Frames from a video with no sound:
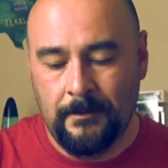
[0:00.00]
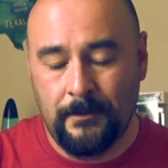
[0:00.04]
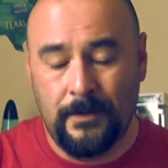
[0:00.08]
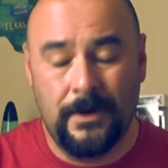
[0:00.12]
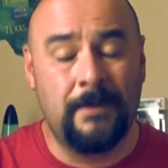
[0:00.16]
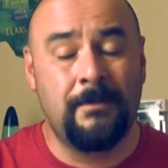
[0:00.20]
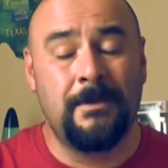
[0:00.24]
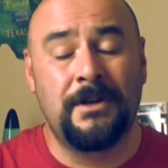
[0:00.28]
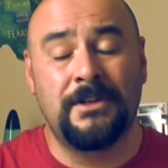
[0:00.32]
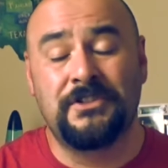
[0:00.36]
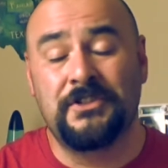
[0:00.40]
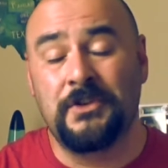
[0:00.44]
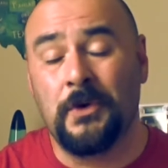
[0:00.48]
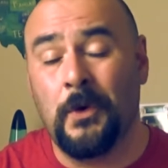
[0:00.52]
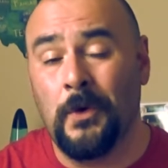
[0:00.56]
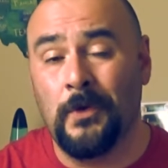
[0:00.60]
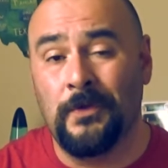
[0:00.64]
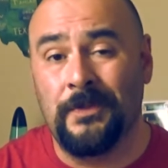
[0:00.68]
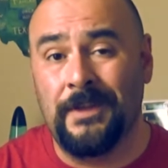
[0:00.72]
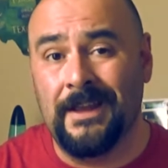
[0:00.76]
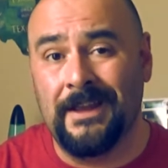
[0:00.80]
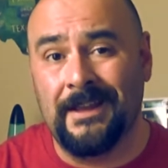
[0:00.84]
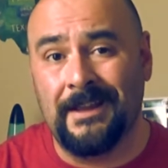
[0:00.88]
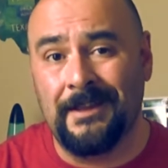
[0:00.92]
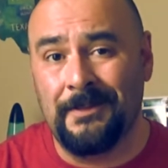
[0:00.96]
pretty much
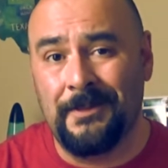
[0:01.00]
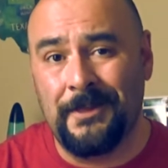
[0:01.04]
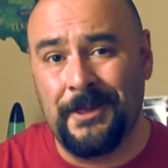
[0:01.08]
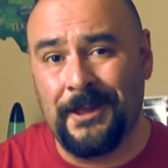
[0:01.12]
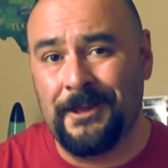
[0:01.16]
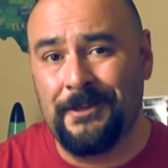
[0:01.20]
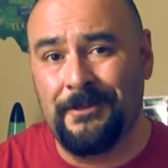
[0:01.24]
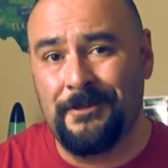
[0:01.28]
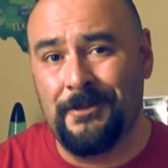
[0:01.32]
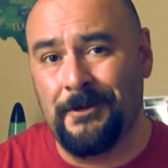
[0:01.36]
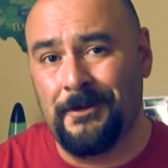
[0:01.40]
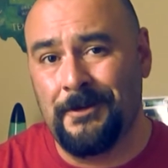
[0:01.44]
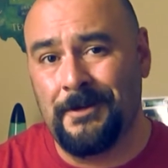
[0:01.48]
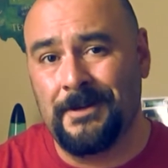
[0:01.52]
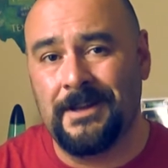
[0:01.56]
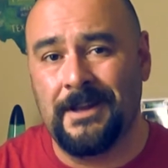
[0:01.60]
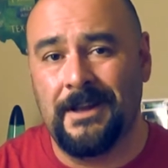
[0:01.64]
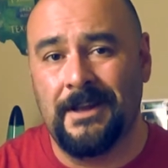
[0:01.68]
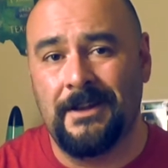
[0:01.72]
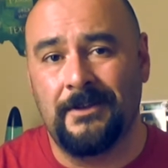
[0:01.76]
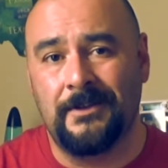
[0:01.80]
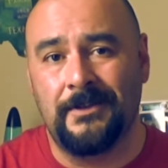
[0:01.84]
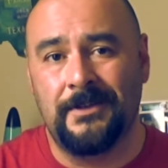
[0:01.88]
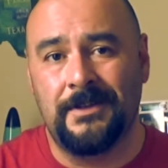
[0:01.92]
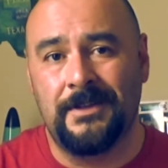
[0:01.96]
gold dig and think they're
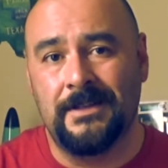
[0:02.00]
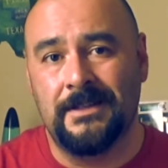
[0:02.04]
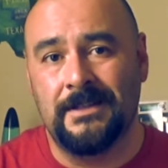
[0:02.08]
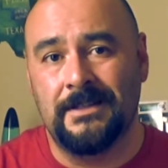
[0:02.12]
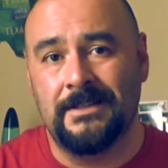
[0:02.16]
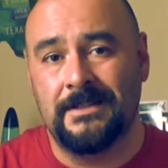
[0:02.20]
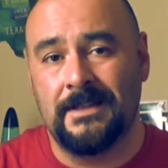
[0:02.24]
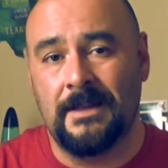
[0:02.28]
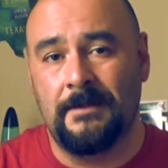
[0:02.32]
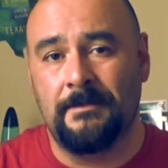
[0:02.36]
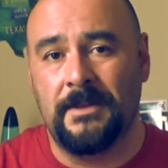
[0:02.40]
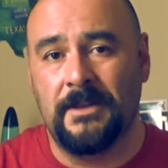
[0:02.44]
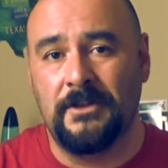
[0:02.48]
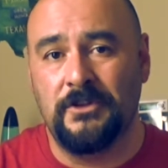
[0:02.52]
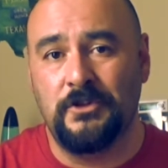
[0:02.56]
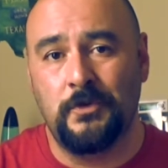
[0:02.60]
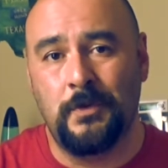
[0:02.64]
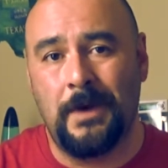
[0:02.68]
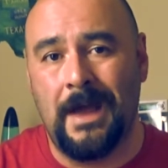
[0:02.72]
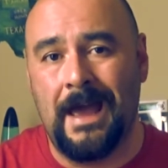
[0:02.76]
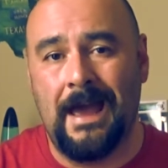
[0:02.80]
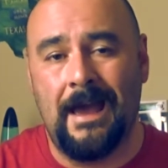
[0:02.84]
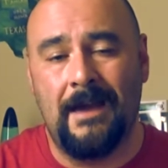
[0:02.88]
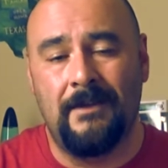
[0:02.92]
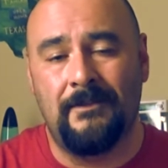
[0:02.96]
entitled to something you
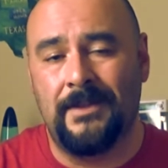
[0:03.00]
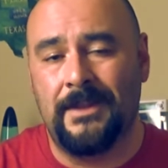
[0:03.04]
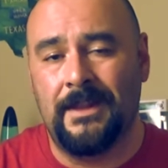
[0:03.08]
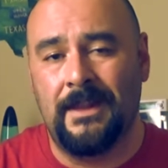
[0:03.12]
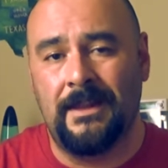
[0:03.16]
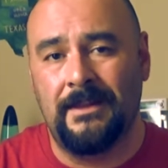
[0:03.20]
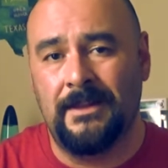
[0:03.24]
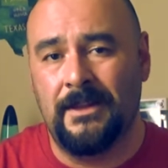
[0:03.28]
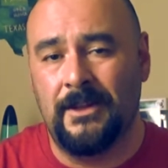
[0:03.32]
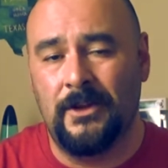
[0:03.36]
have and that